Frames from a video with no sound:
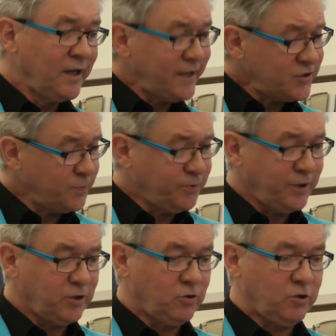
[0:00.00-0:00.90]
That's a
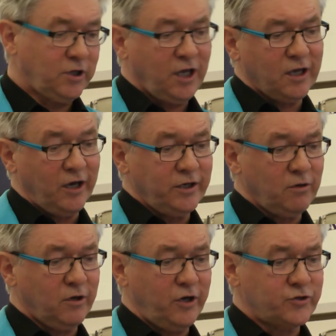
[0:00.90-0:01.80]
pretty good gig. I
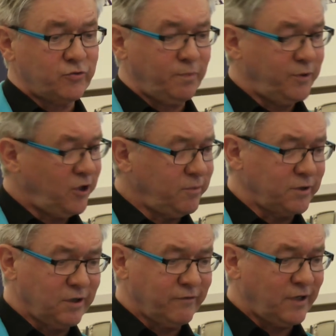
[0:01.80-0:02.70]
know guys who apply
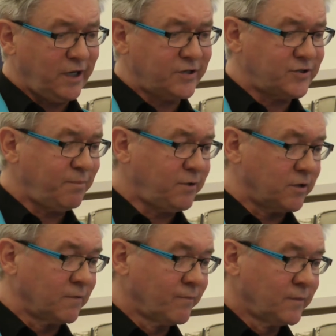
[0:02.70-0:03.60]
but never got
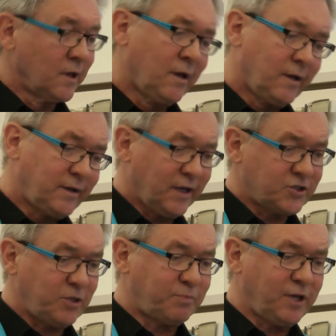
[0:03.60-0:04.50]
accepted. They
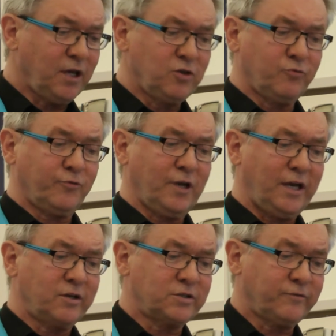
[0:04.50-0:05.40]
accept 10
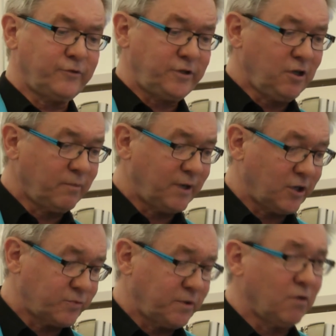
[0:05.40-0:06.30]
Newfoundlanders every year
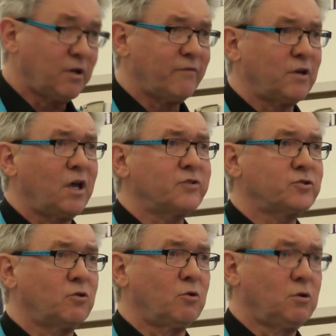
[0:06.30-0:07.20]
because we don't have a law
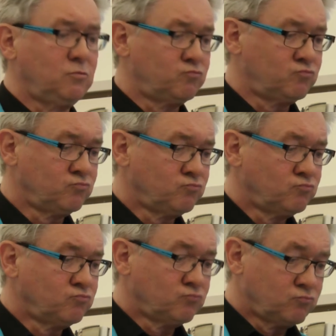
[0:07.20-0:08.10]
school.
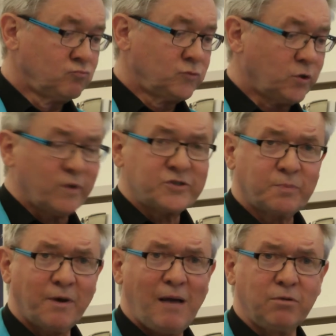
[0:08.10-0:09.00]
So what's
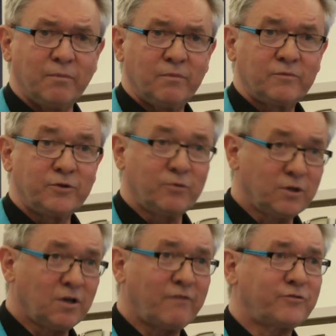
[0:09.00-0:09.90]
the problem? You
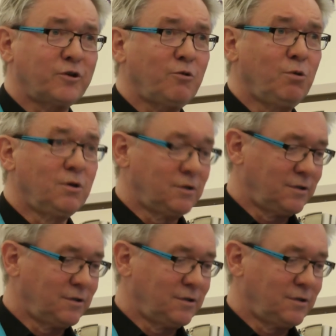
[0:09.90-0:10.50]
in love too?